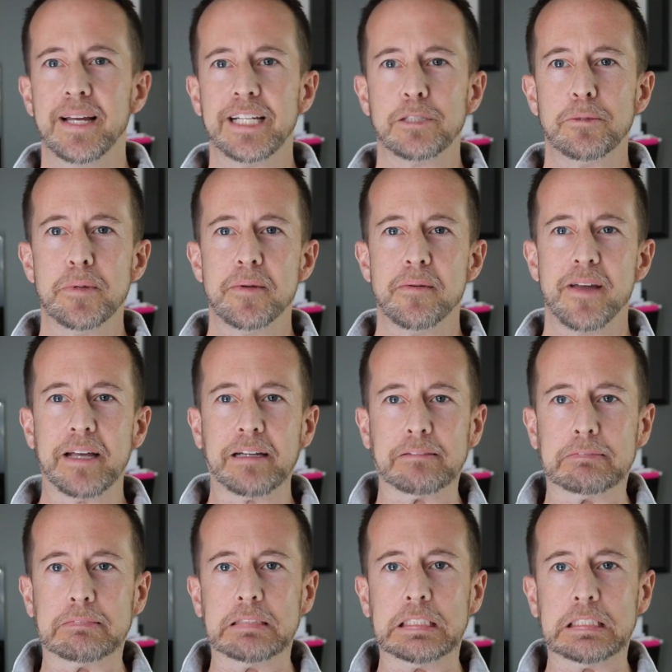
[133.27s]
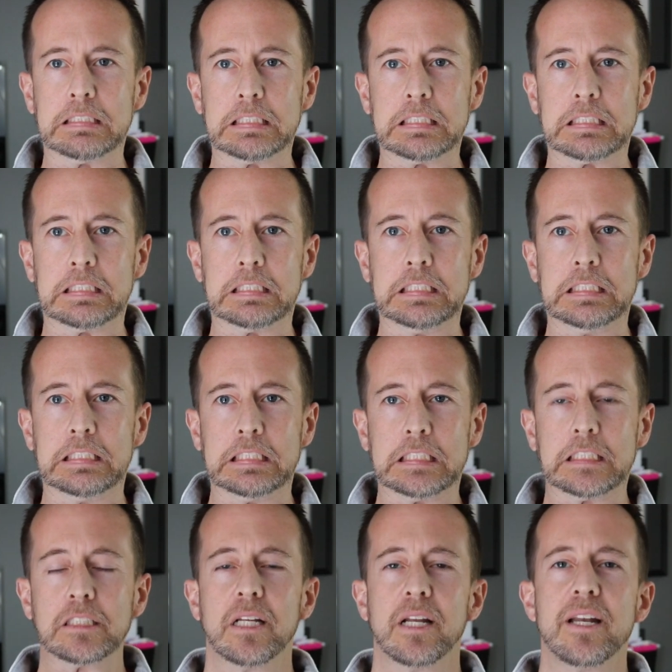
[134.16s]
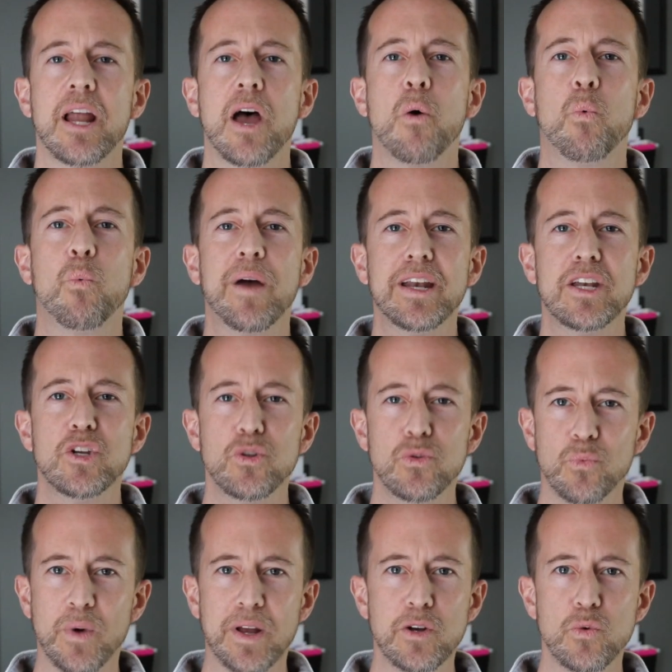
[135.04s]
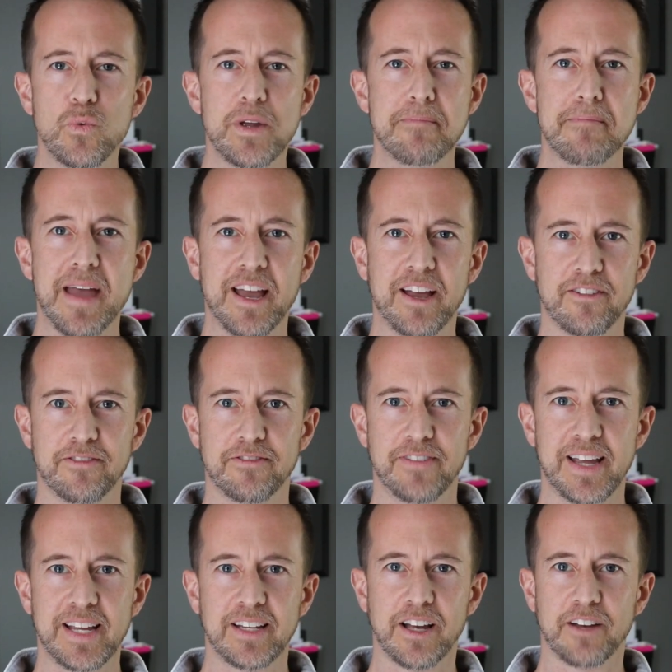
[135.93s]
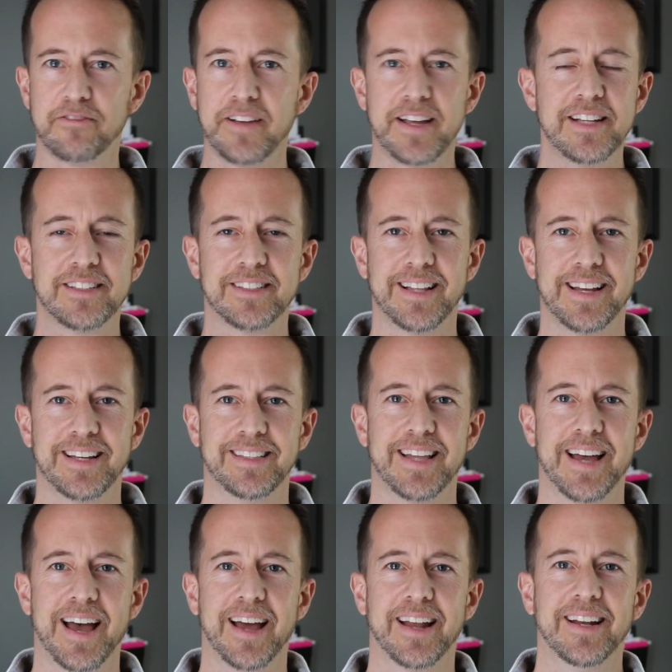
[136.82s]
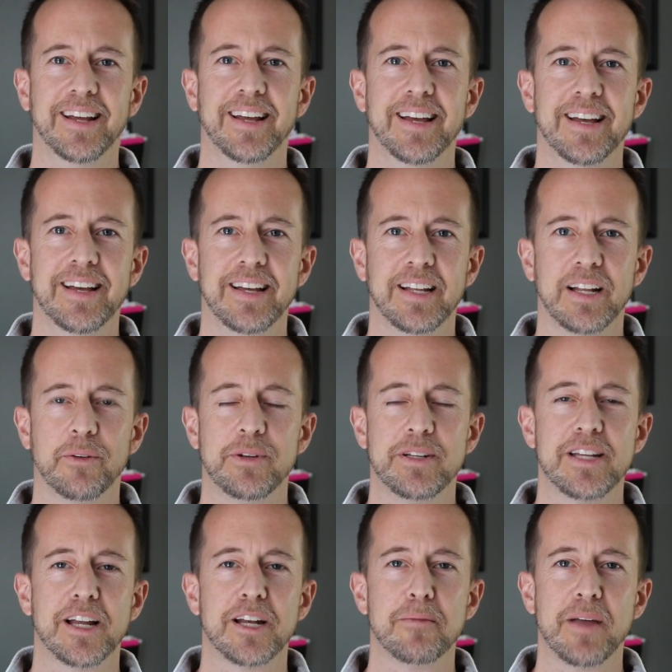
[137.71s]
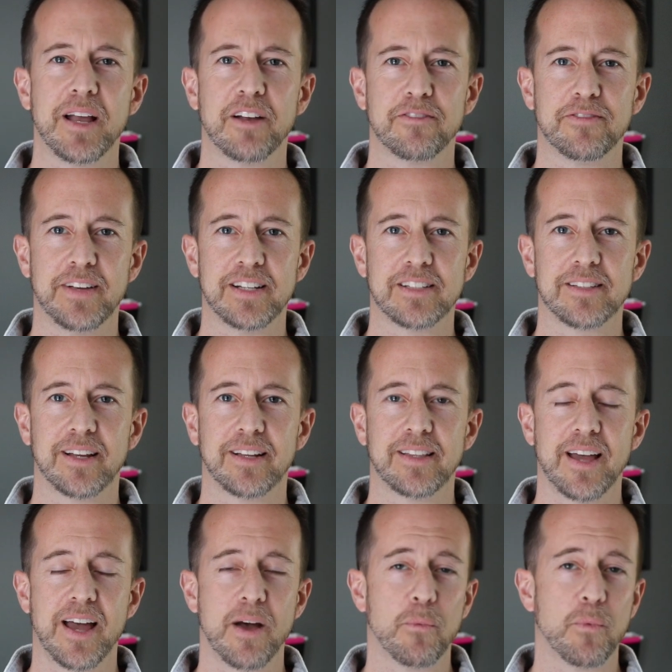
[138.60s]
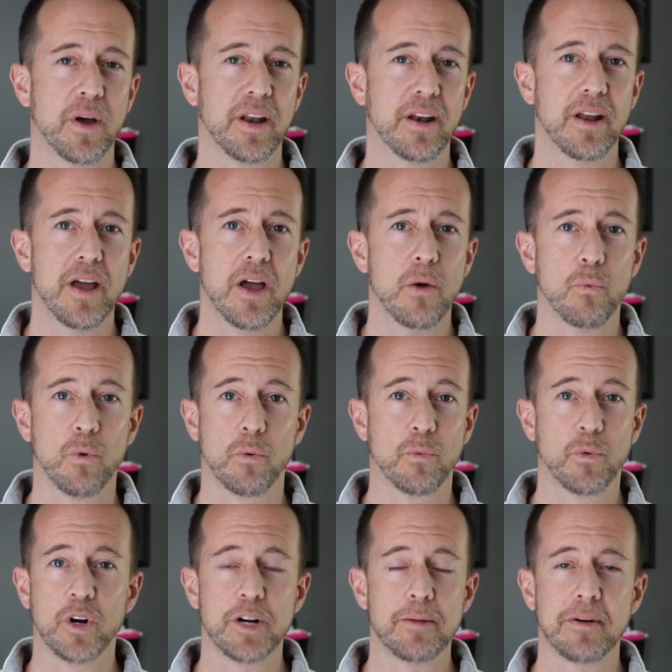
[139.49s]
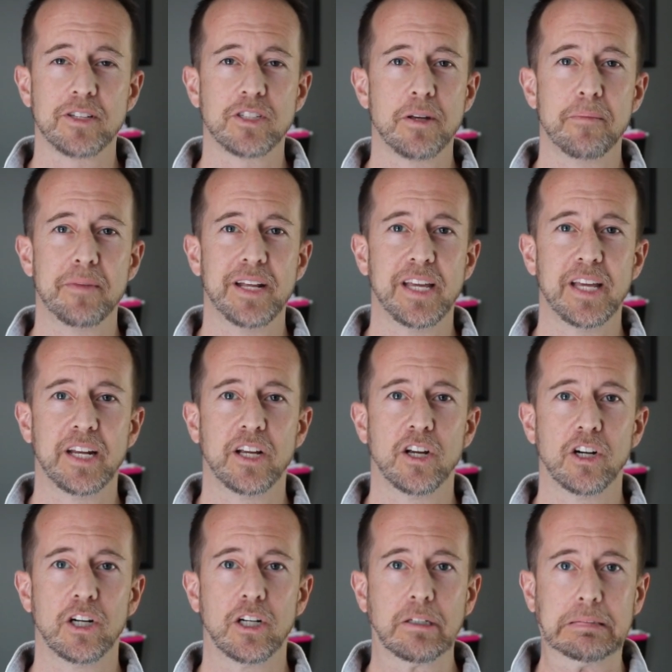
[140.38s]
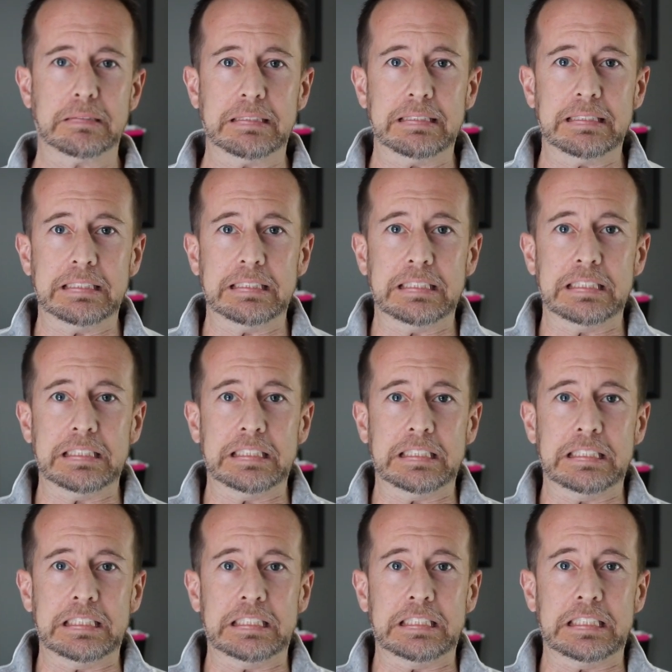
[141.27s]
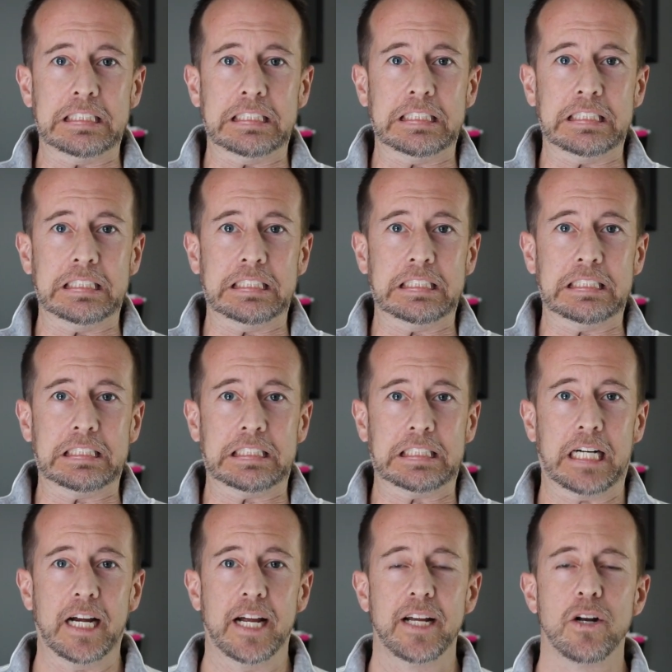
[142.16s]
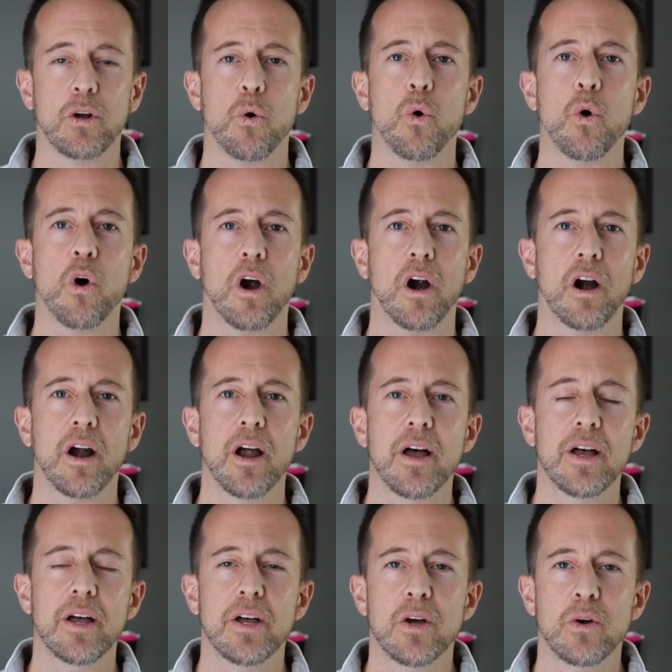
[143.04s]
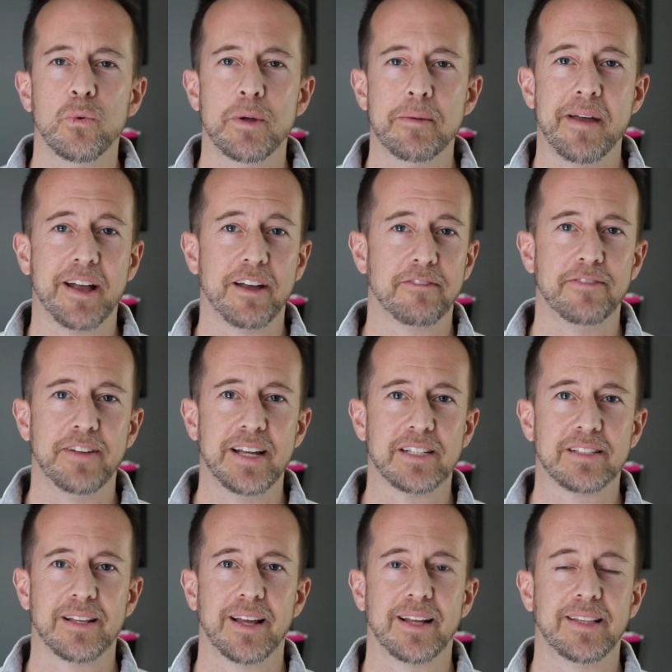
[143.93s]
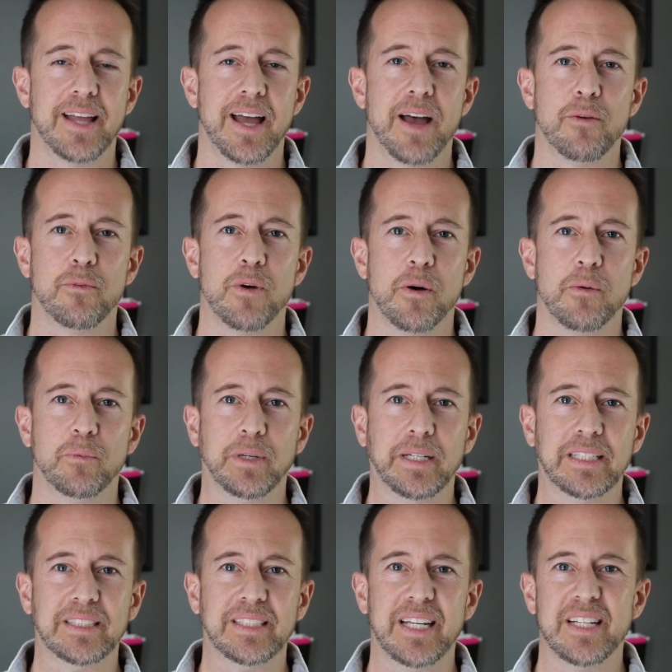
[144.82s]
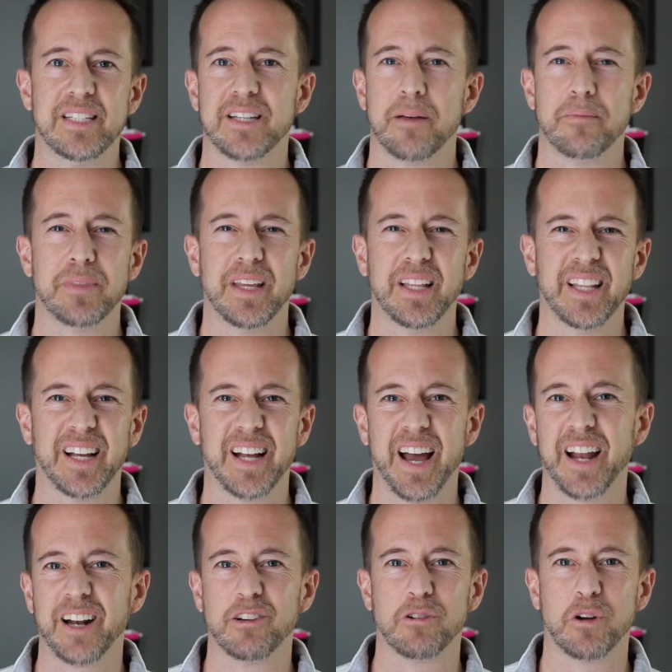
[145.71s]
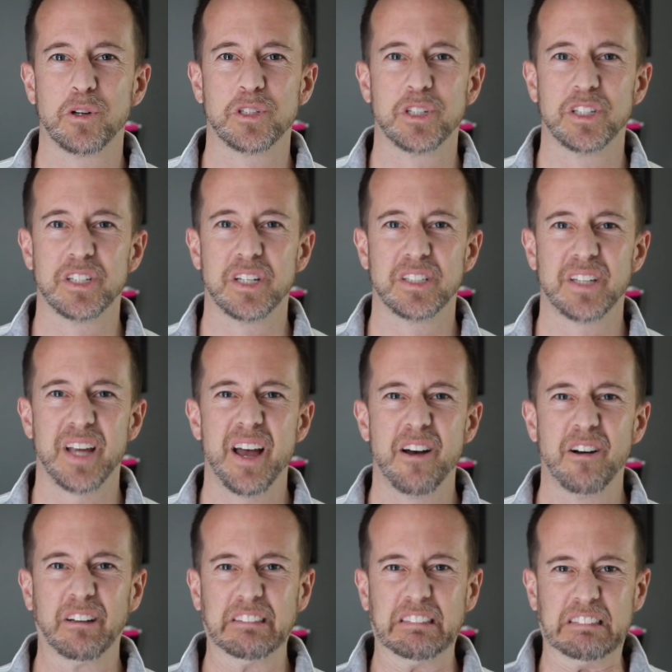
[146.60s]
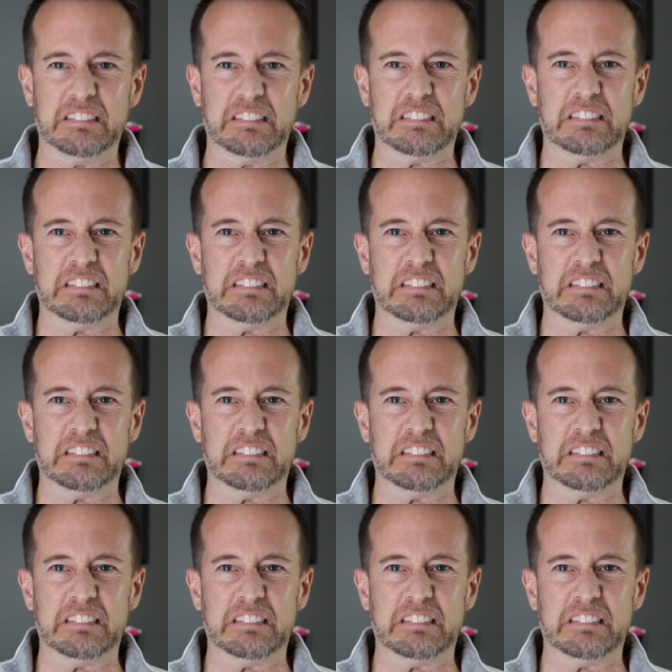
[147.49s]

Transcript: makes me make a face like this. Now, when do we make a face like that? And we tend to make a face like that when we're worried about somebody getting hurt, right? Or we make a face like that when we see something that kind of grosses us out.